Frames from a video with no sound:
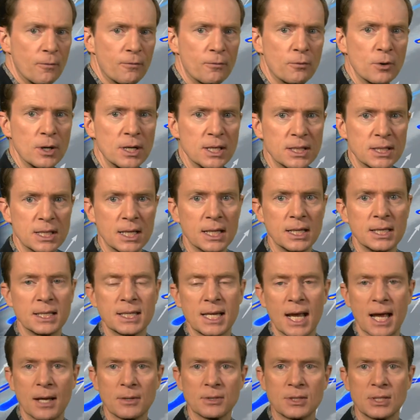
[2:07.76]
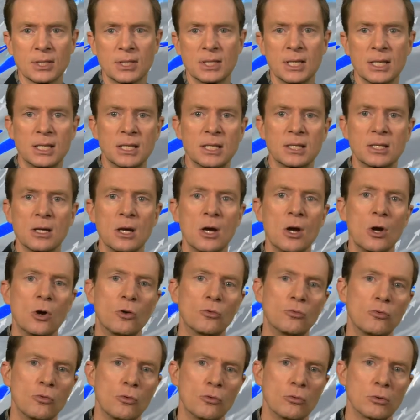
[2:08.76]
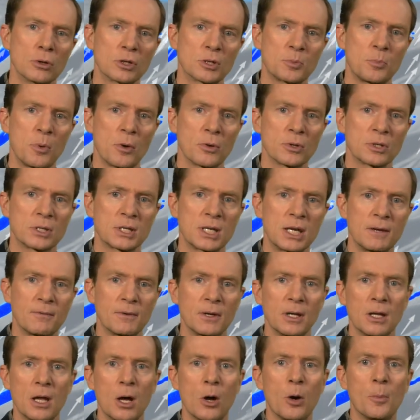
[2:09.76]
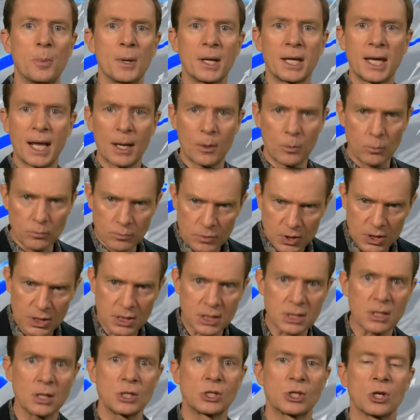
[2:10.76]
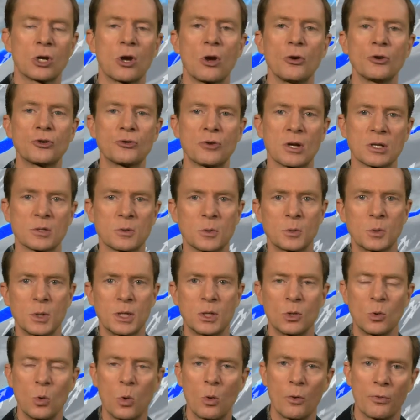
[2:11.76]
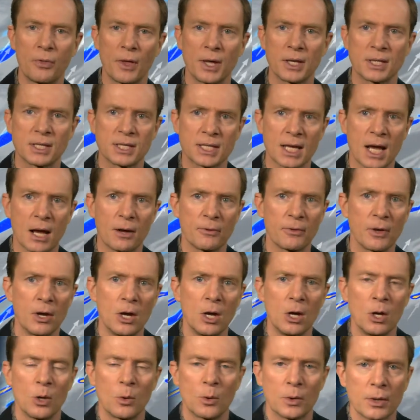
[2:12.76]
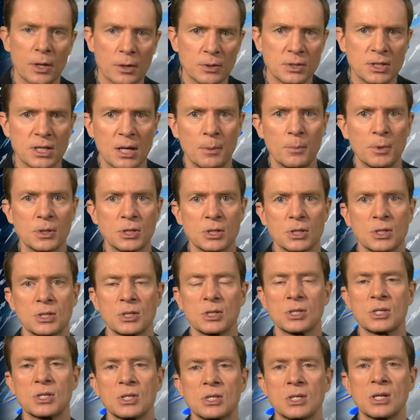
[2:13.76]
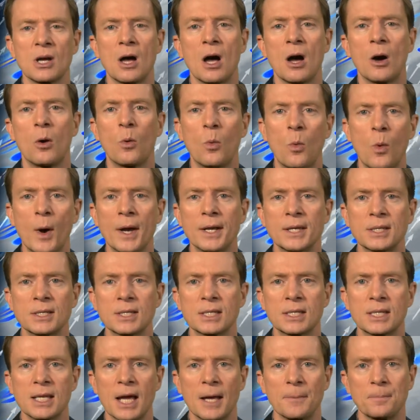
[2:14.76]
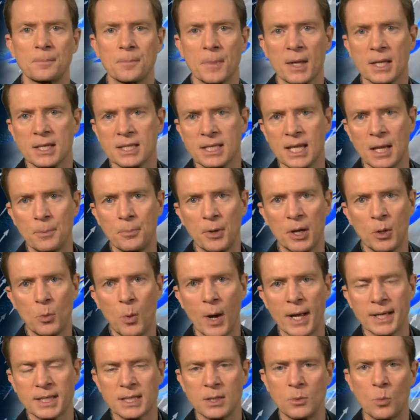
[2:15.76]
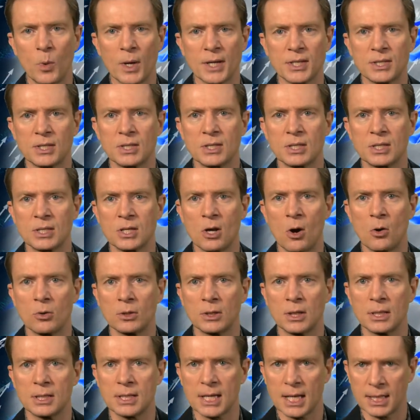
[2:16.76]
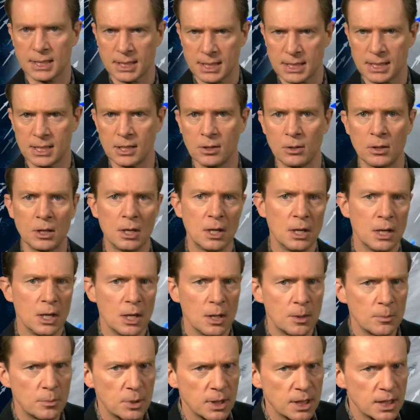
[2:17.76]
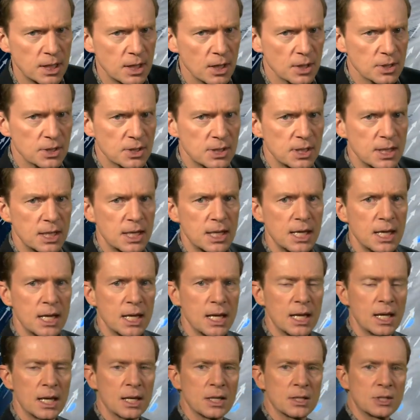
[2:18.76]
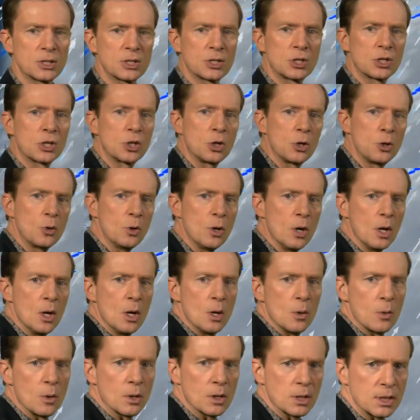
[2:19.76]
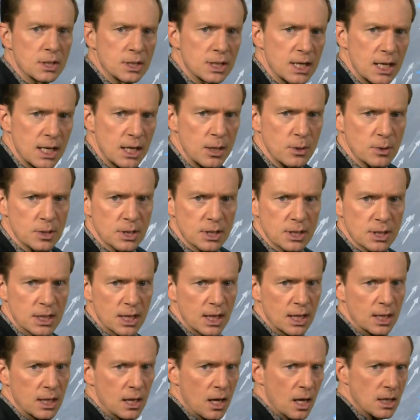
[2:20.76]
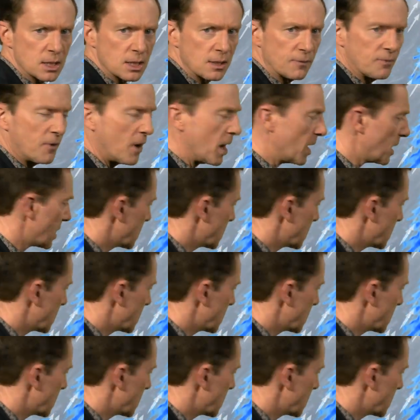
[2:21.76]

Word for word: freezing in towns and cities, rural spots even lower, but again such a contrast between north and south with those temperatures to start Wednesday. Staying pretty wet in western Scotland and still pretty gusty here too. We'll continue to see largely fine